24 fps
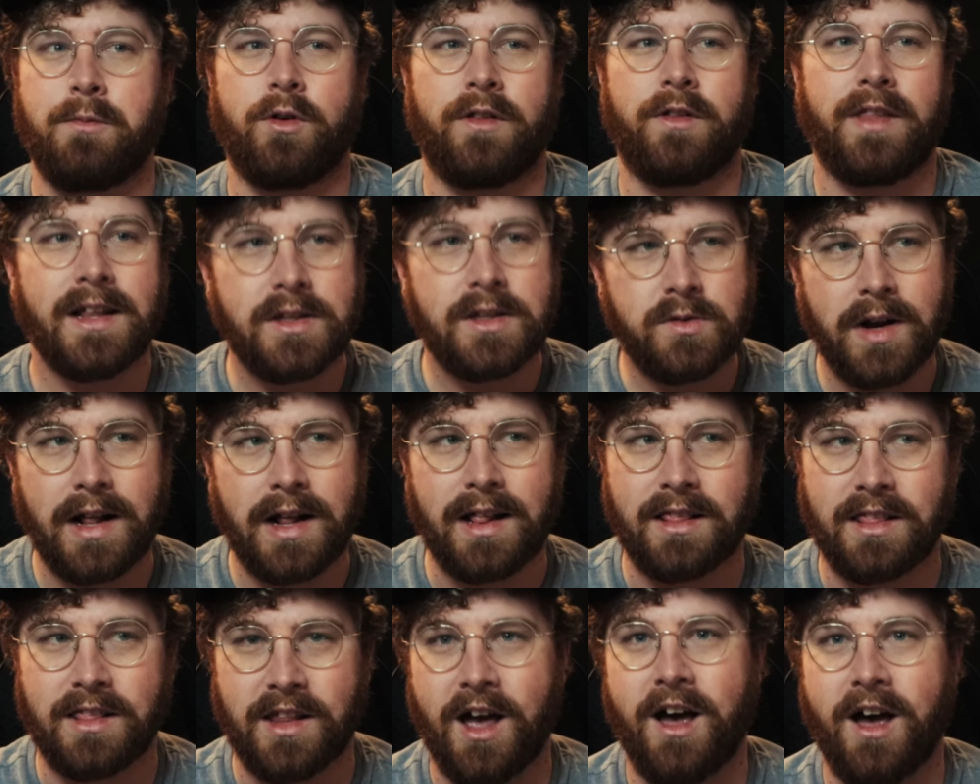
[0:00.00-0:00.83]
And that's what I
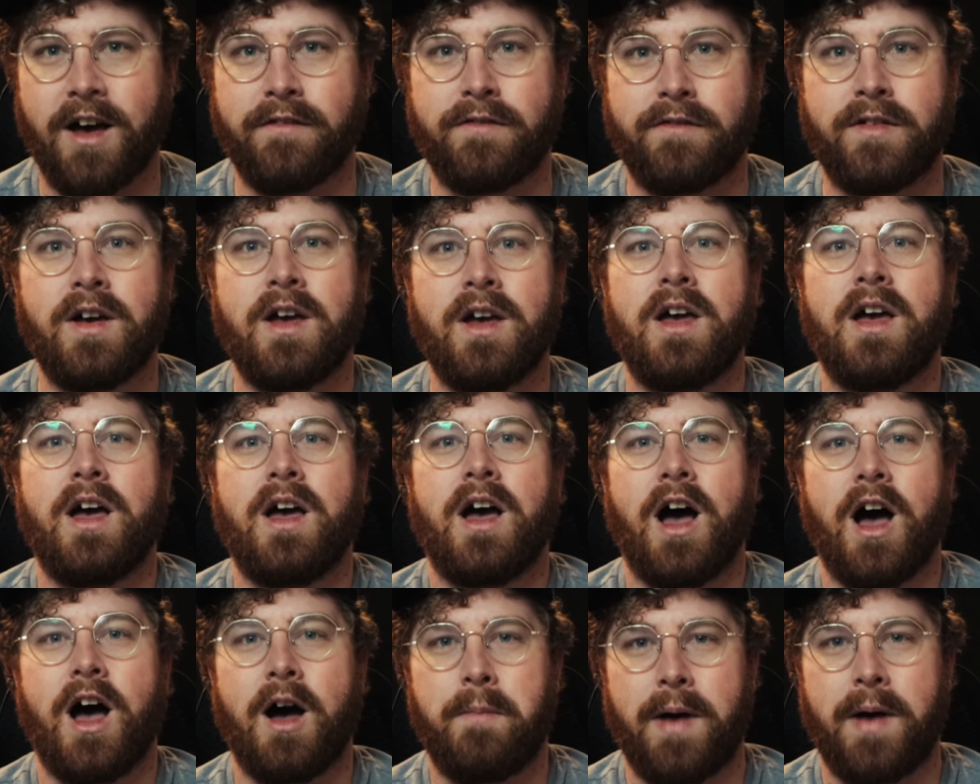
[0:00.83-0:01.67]
love
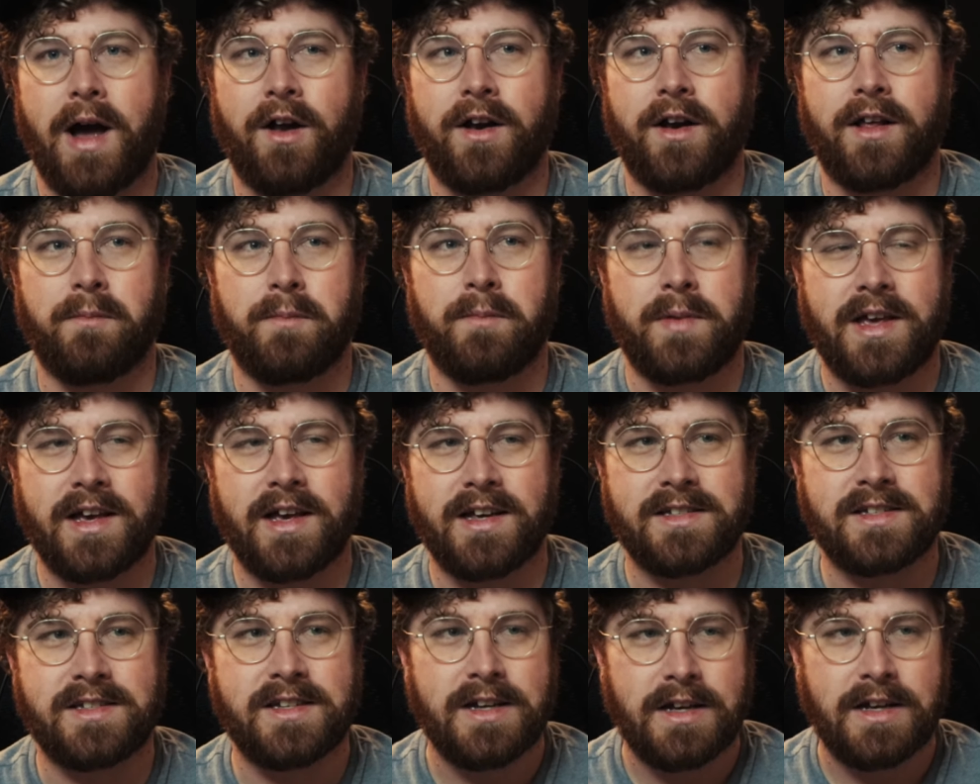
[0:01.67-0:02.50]
about it,
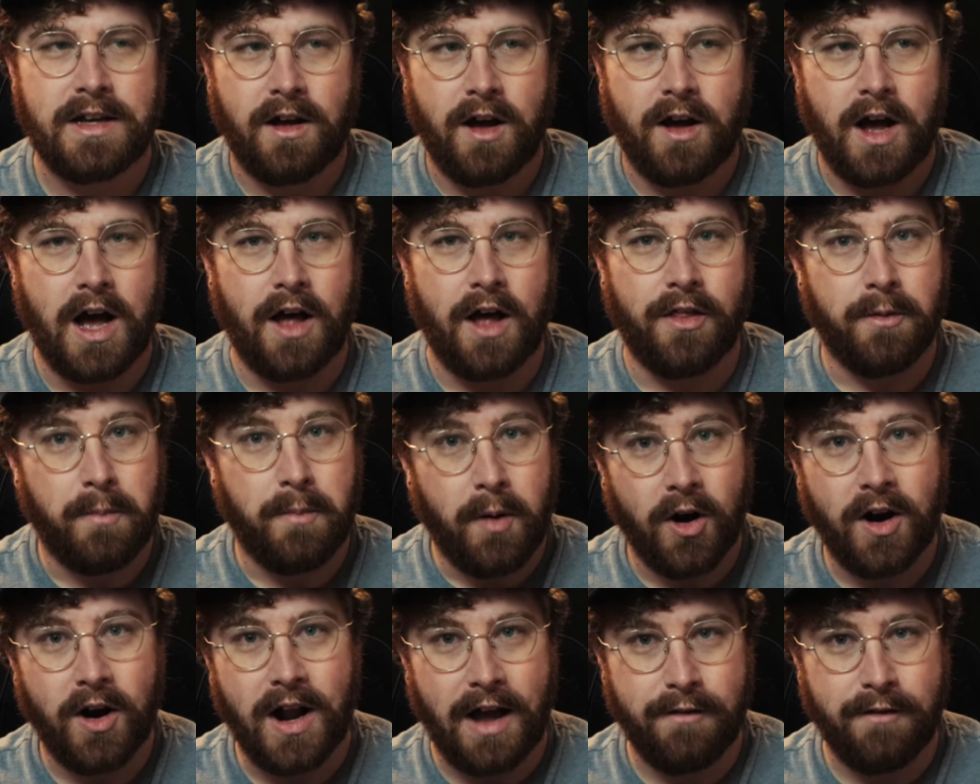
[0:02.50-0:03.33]
because the
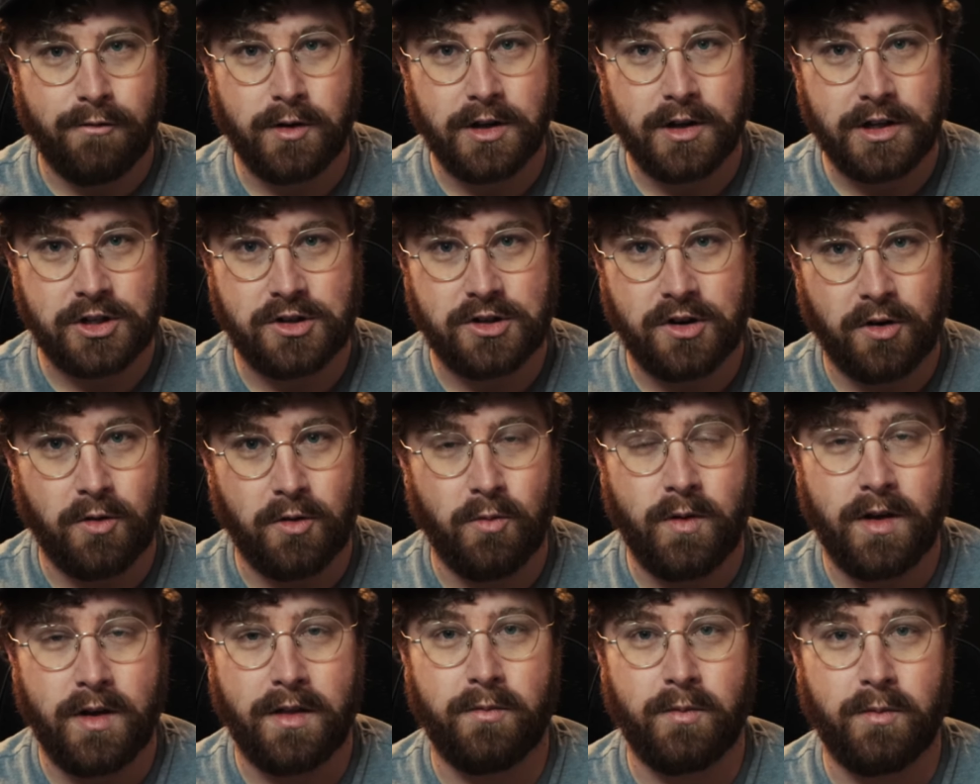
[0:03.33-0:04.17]
part I've really struggled
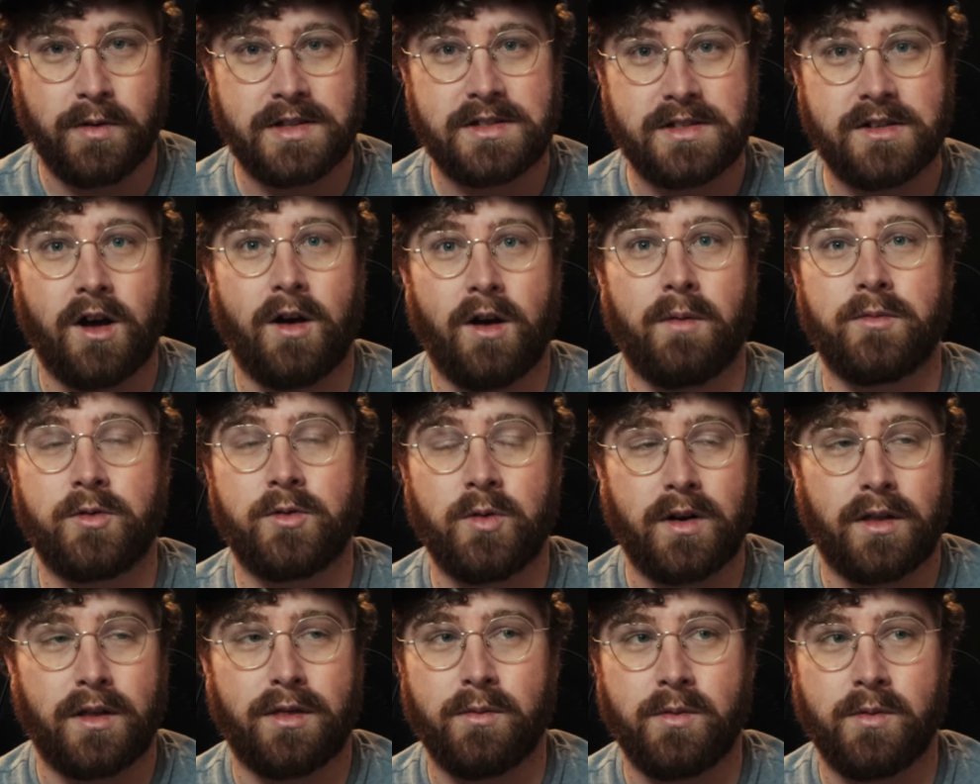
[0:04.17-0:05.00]
with Psalm
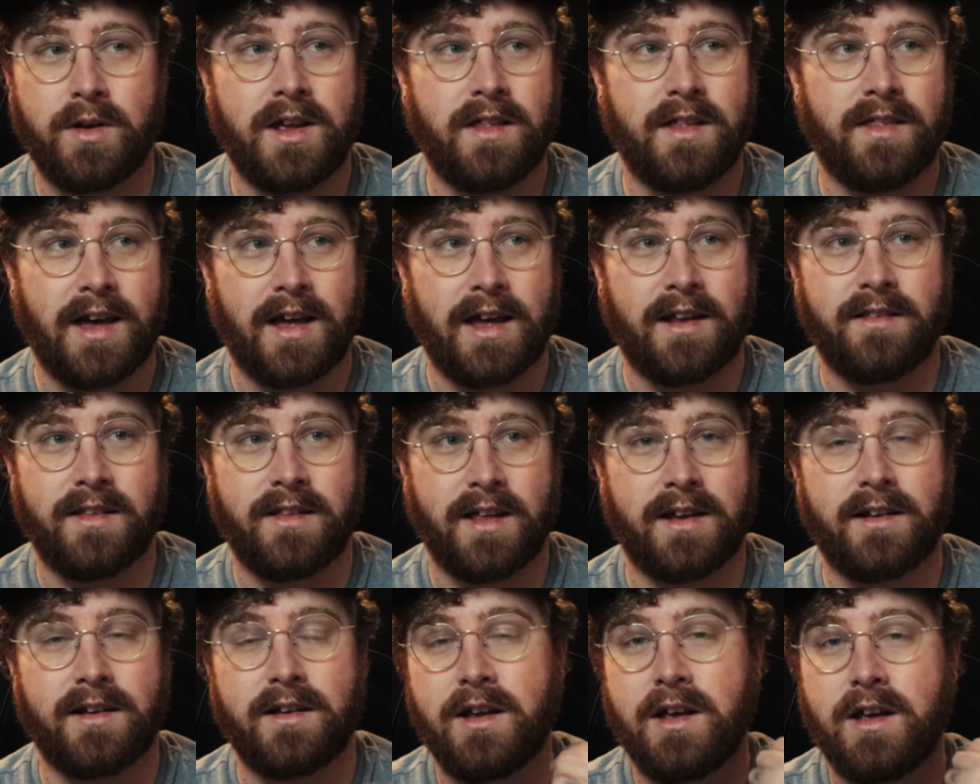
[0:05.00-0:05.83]
23,
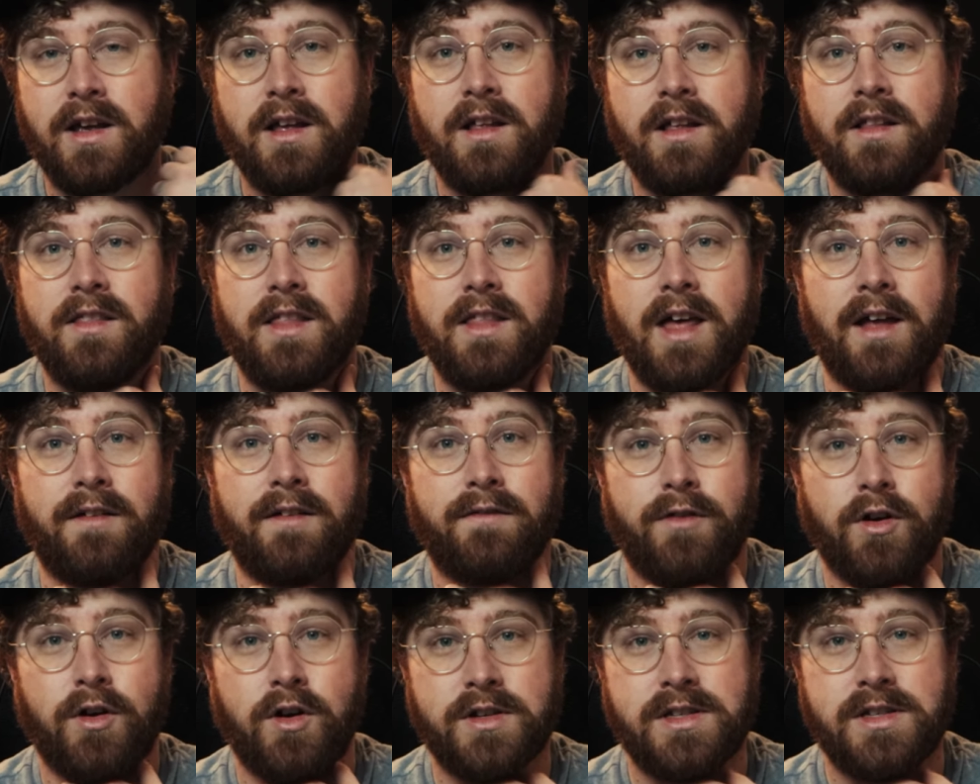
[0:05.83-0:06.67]
that
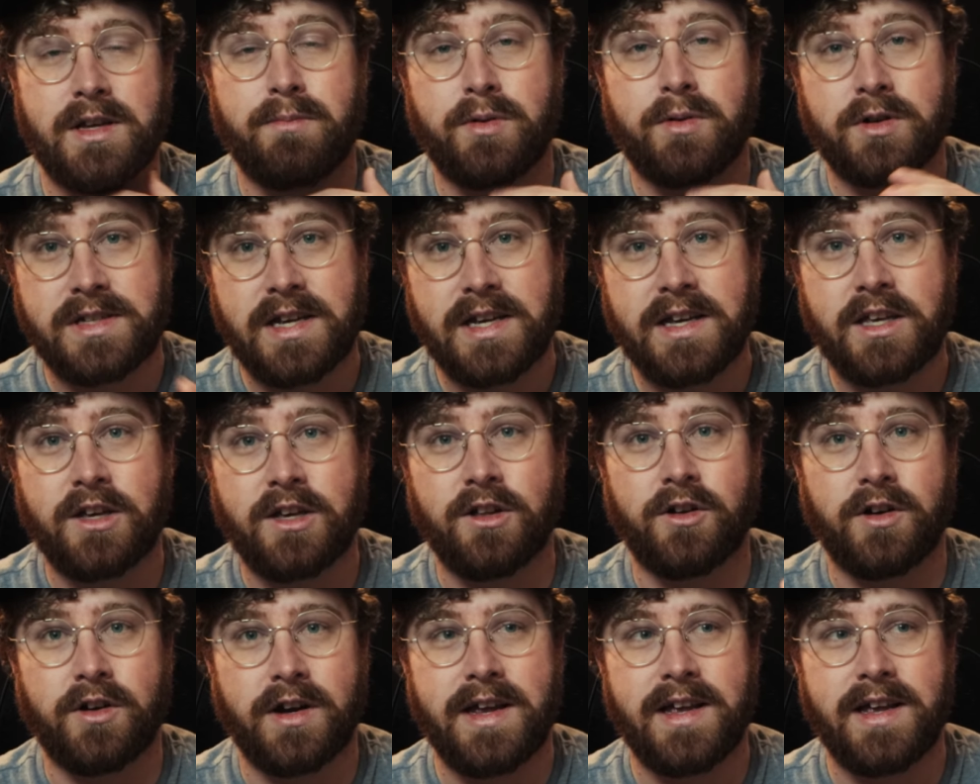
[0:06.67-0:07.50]
verse in
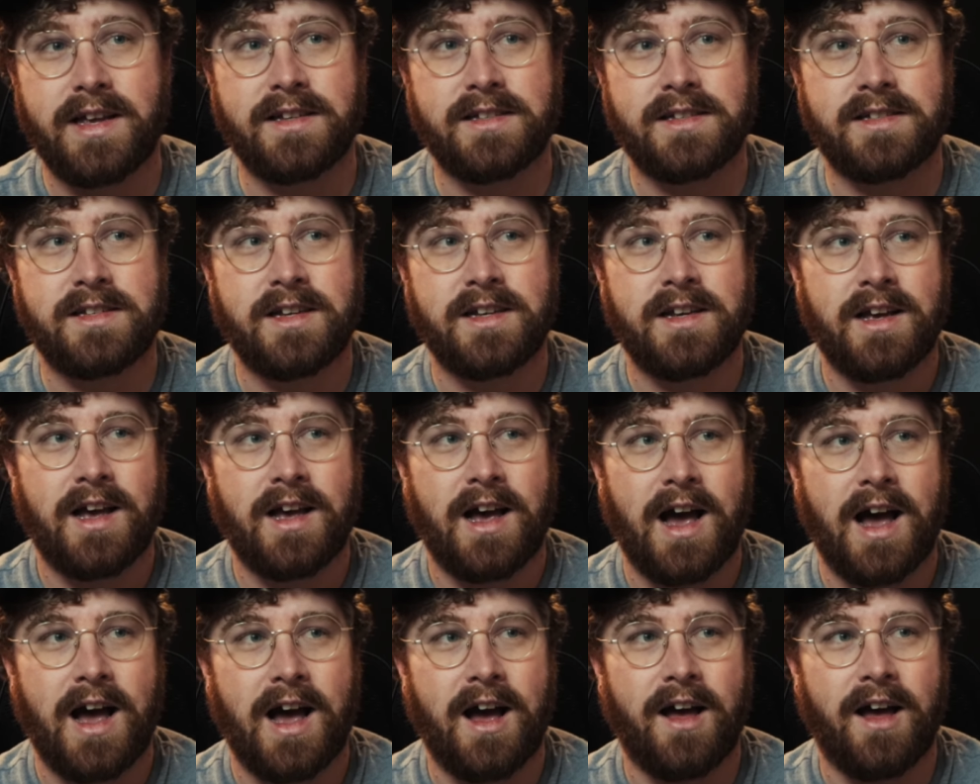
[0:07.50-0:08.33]
particular is
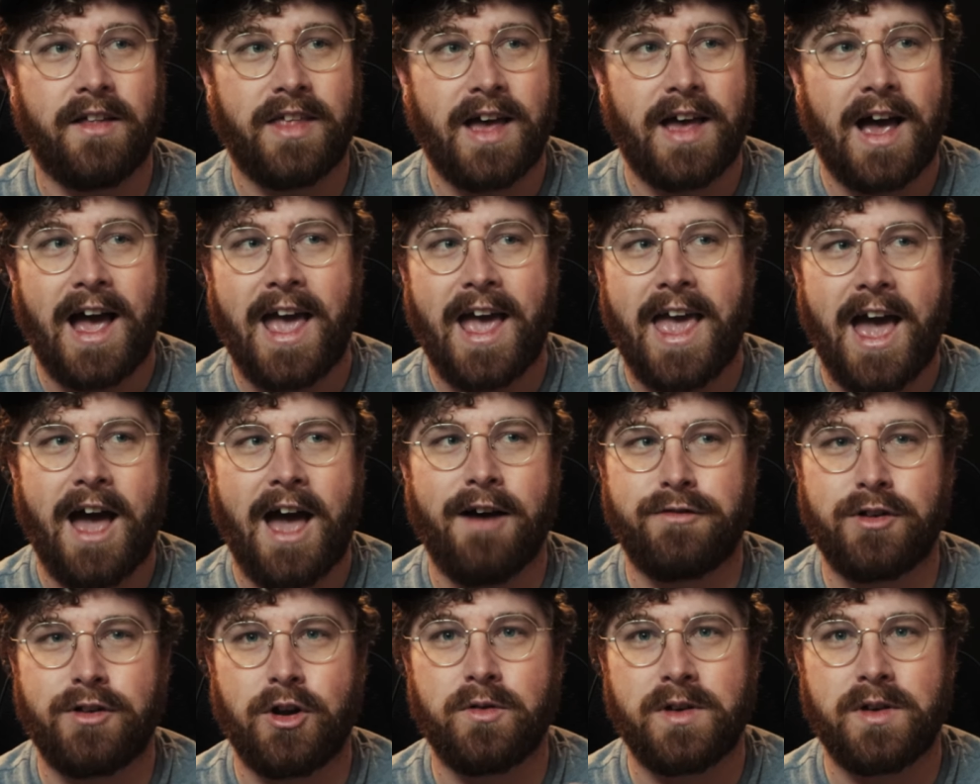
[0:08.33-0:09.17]
that I
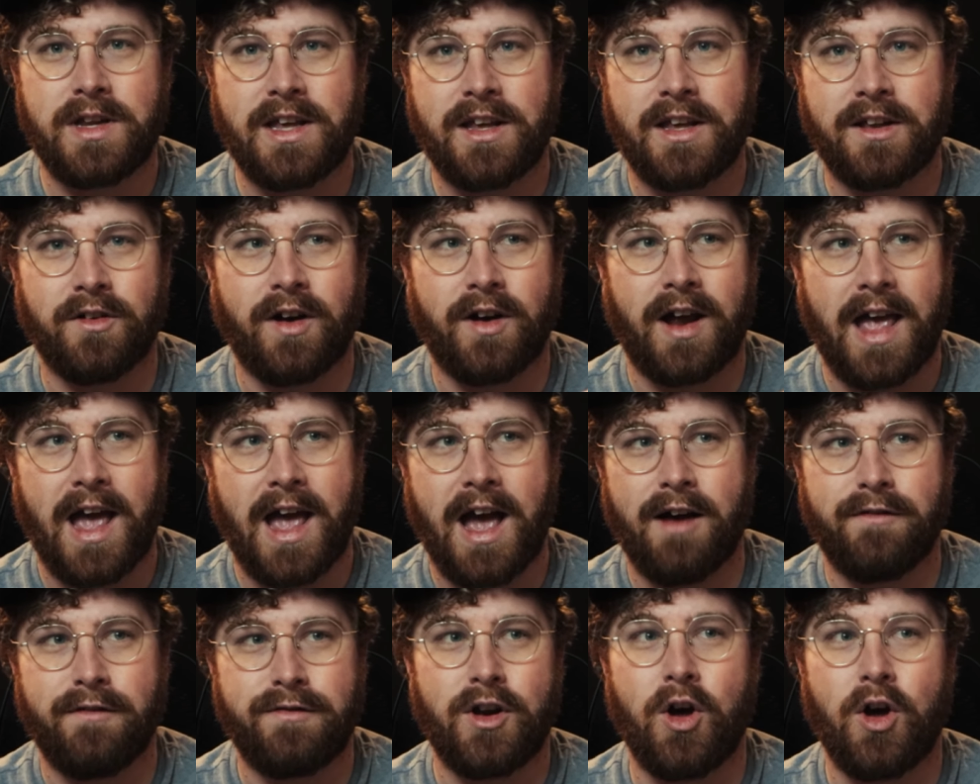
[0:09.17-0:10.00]
have no need, or I
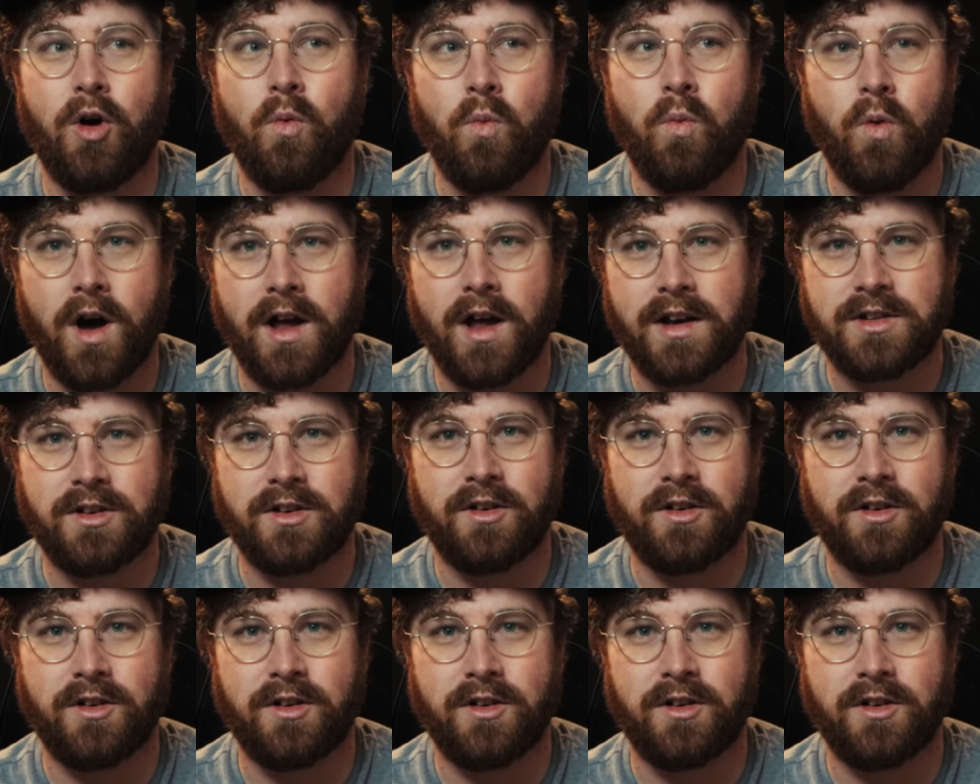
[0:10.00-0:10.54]
have no want,